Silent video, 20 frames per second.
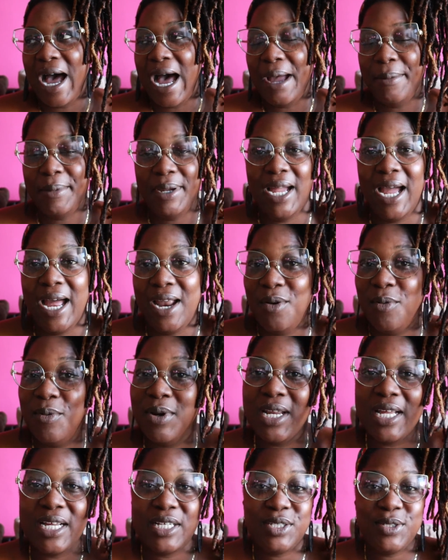I mean, I don't
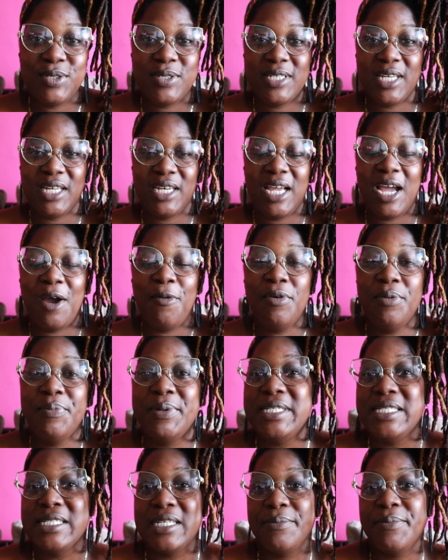want to get too skinny. I want to
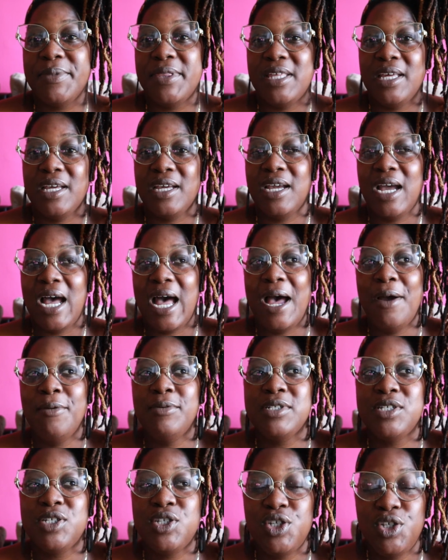be slim thick. I
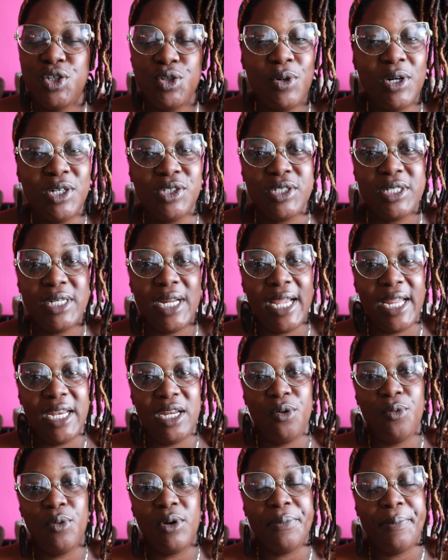was
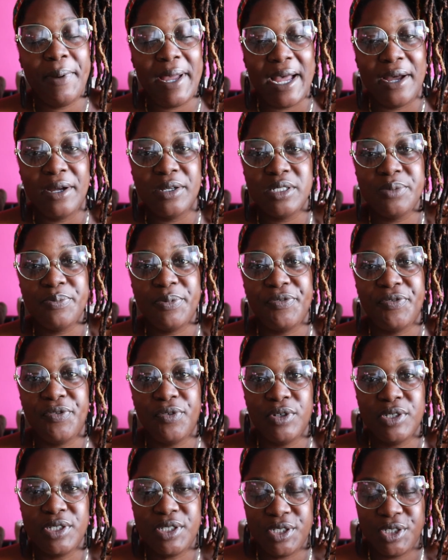281 pounds
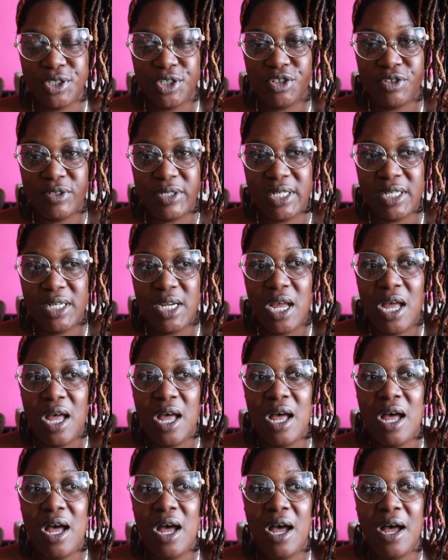before surgery.
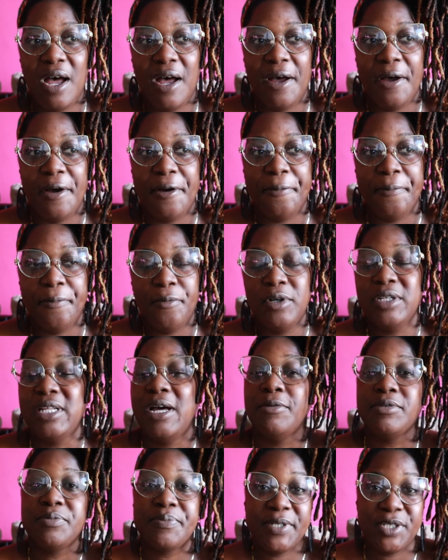Well,
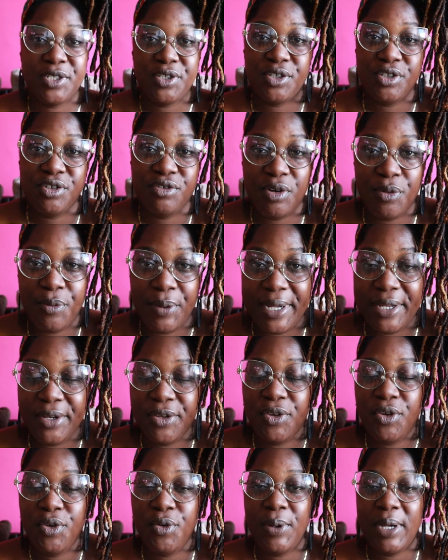that was my surgery
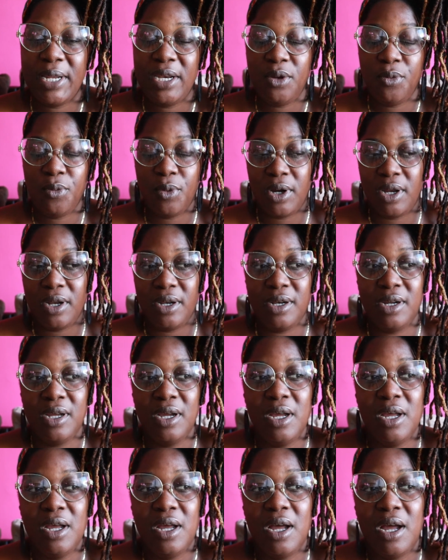weight, 281.
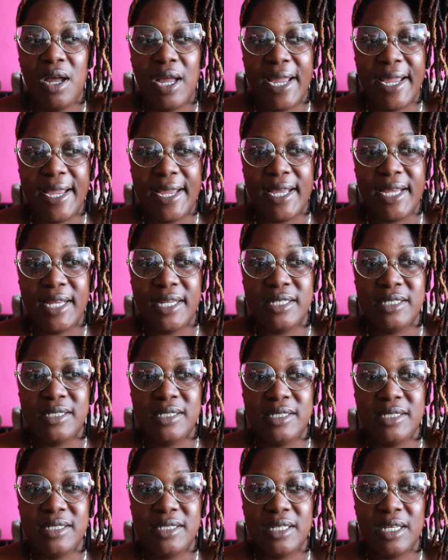
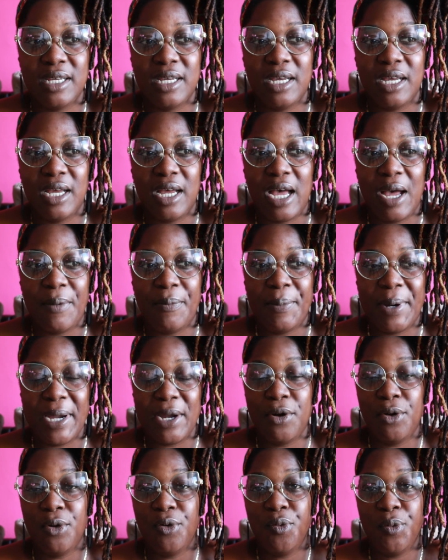And my
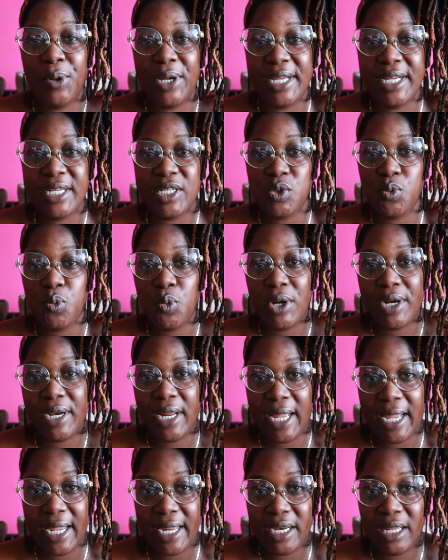goal weight is
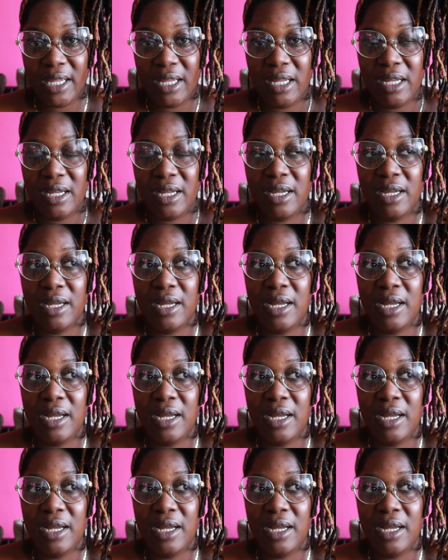180.